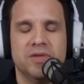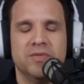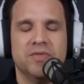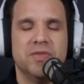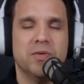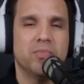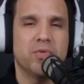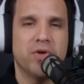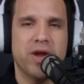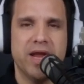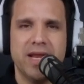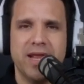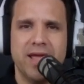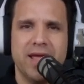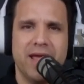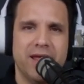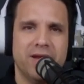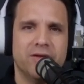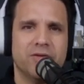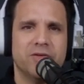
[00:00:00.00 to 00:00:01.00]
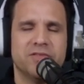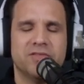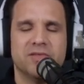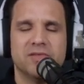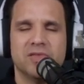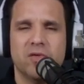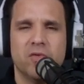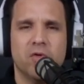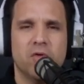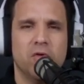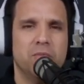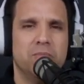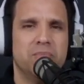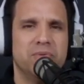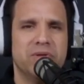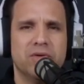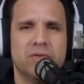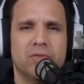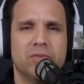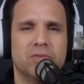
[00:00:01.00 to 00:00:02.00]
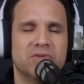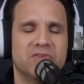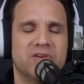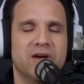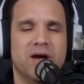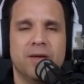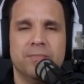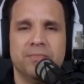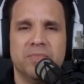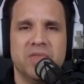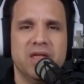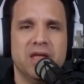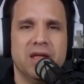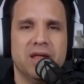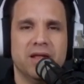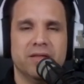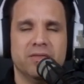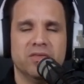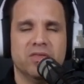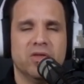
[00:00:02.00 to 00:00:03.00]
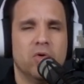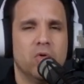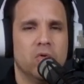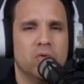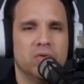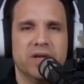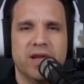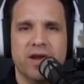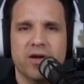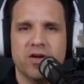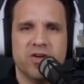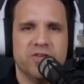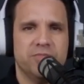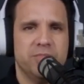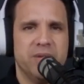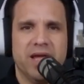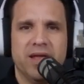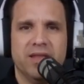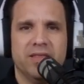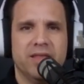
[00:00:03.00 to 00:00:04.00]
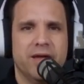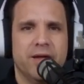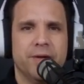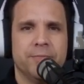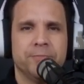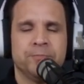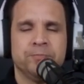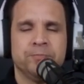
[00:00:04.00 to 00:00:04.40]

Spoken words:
the Brady haters and the whole Bill Tom thing and the whole narrative behind that.